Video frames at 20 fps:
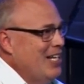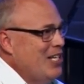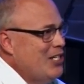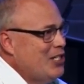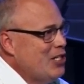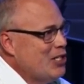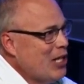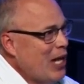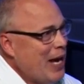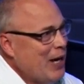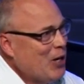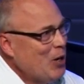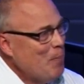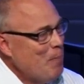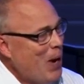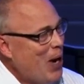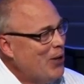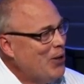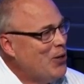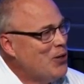She's like her
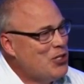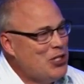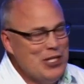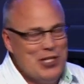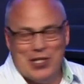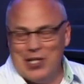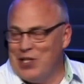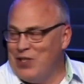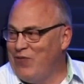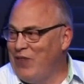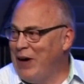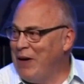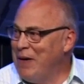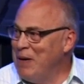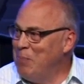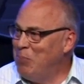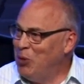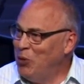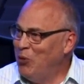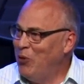mother, she's just very
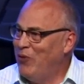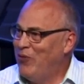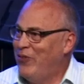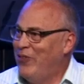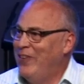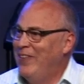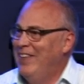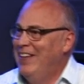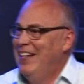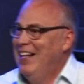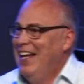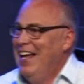beautiful.